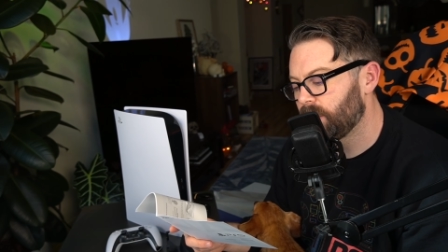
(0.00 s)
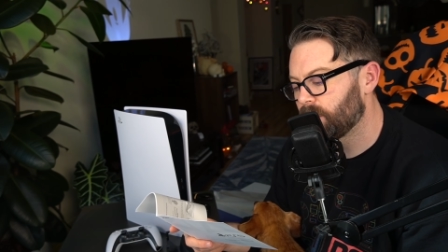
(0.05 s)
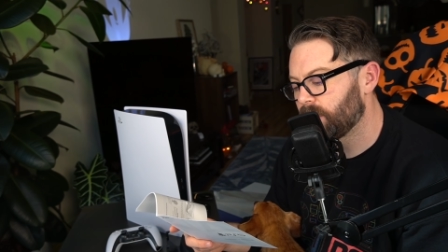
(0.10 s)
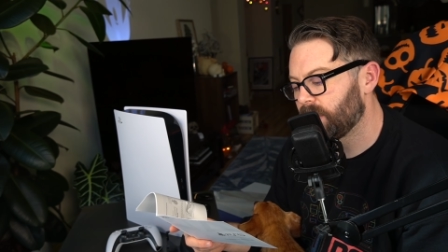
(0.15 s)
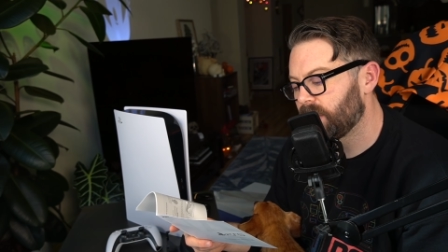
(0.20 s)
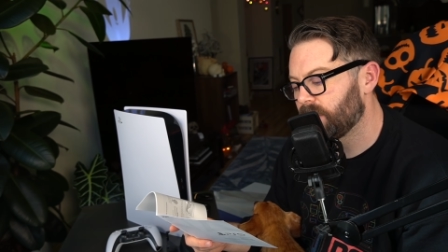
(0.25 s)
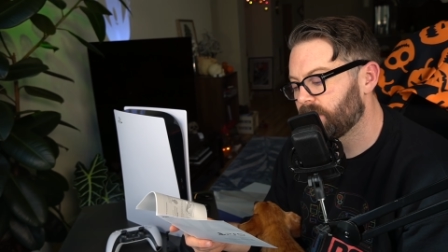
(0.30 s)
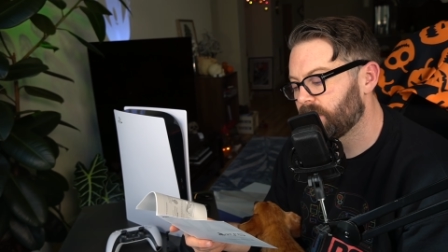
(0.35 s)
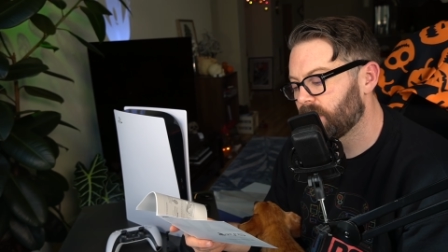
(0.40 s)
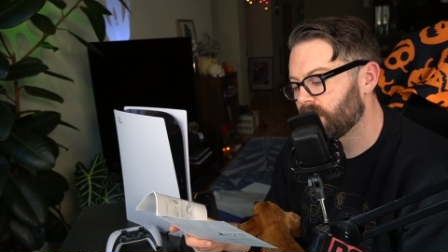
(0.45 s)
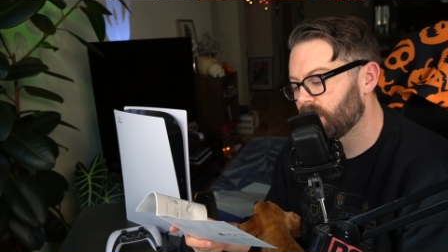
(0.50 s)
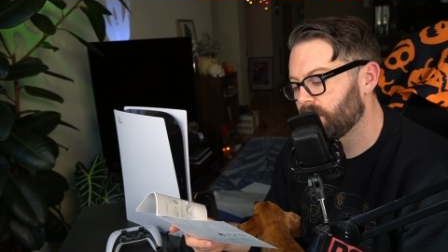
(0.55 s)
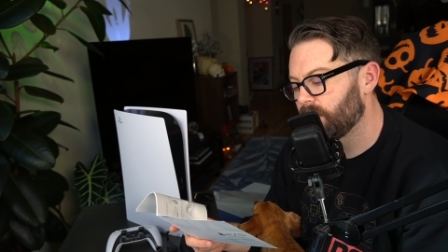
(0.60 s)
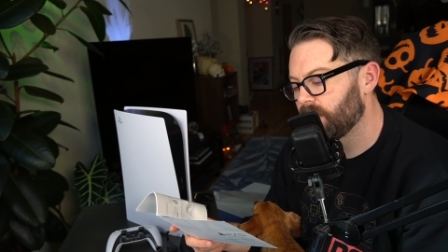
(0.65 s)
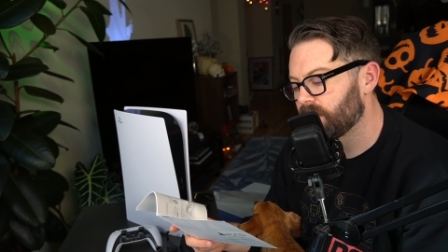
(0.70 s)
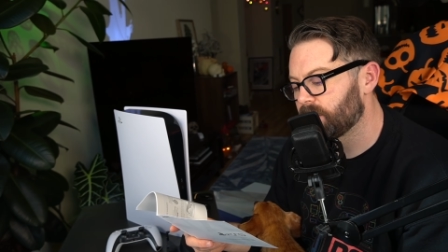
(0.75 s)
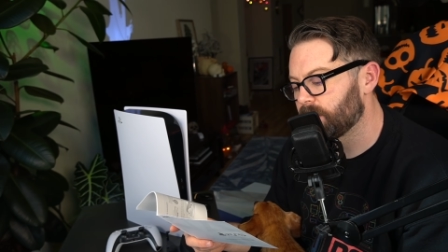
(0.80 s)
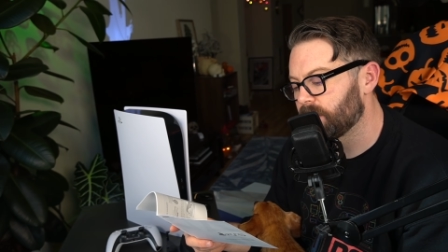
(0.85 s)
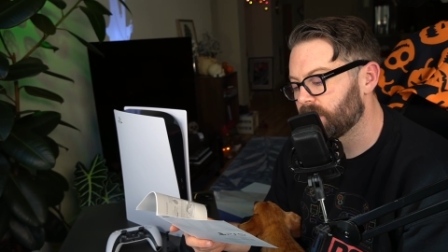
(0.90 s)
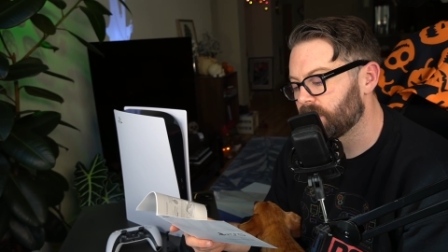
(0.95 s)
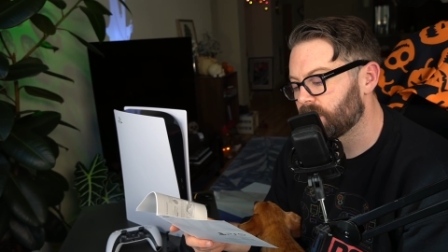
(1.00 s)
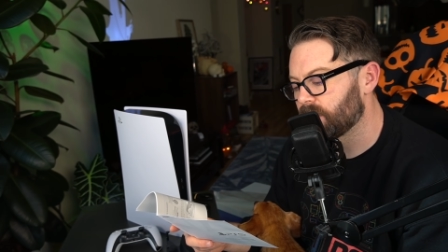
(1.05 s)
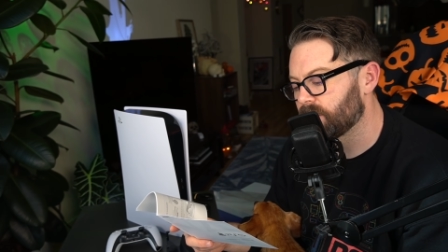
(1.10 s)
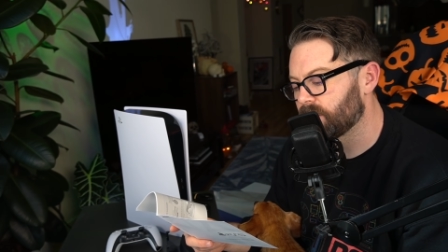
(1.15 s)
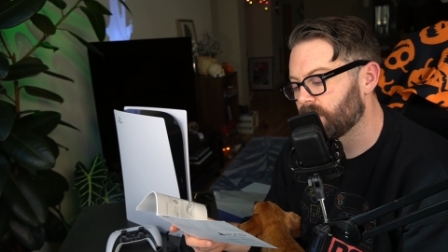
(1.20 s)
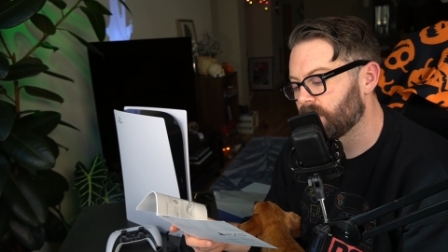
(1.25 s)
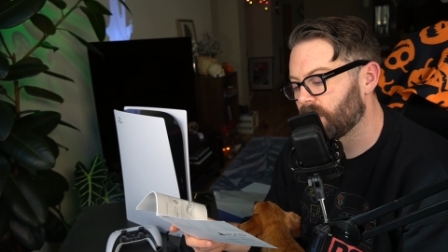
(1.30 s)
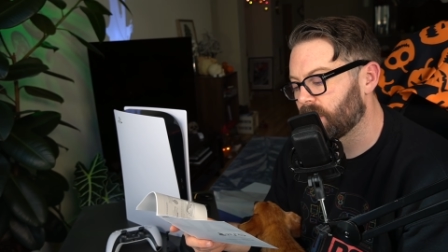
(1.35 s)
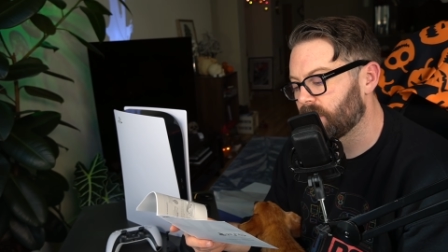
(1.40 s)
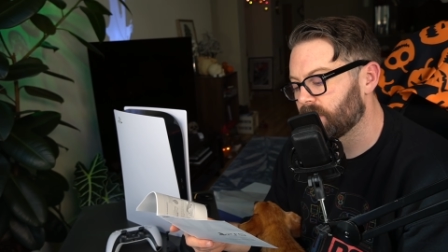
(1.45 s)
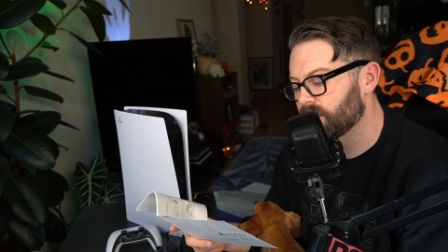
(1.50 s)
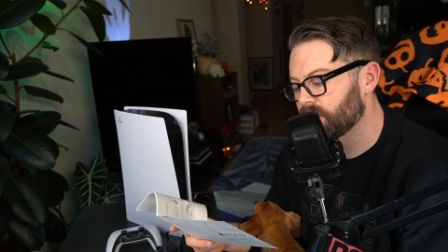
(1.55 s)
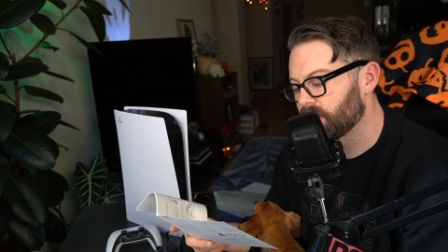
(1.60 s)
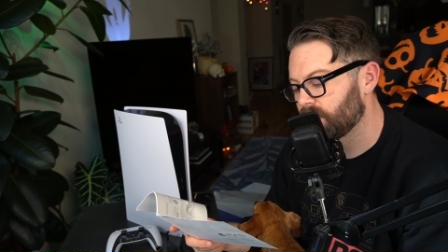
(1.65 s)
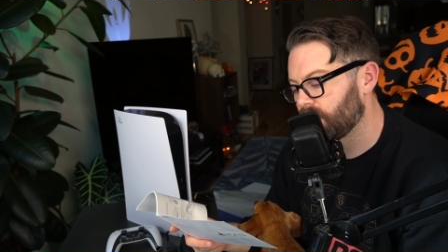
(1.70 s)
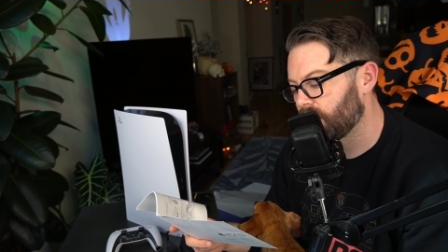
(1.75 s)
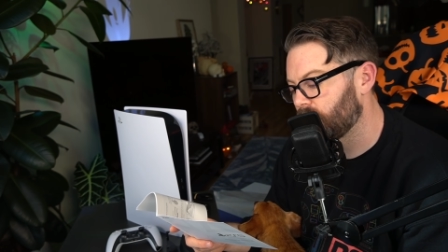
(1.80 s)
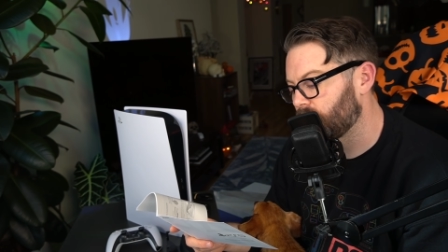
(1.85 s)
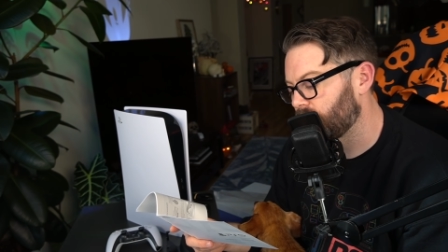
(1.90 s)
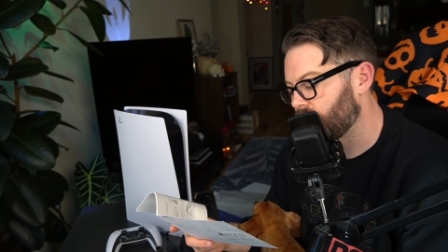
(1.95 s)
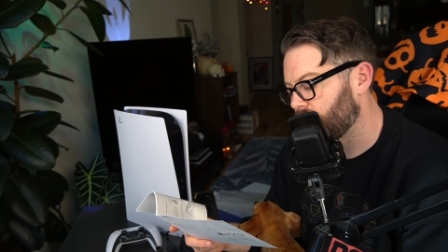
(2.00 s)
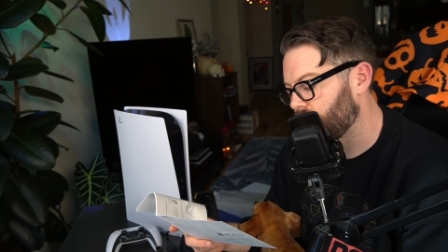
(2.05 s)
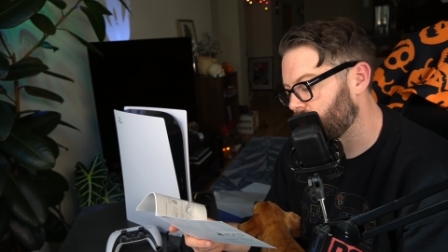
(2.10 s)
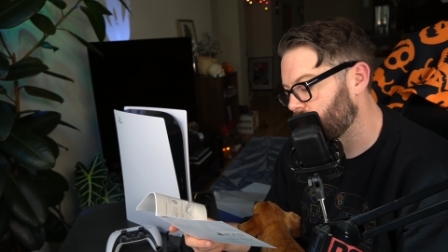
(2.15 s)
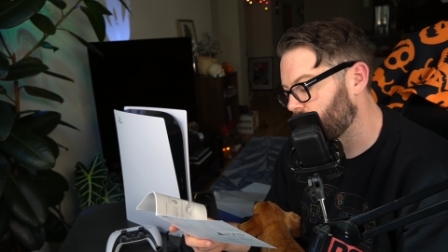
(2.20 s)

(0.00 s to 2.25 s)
to reconfigure the base position for your console. Yeah, okay, I'm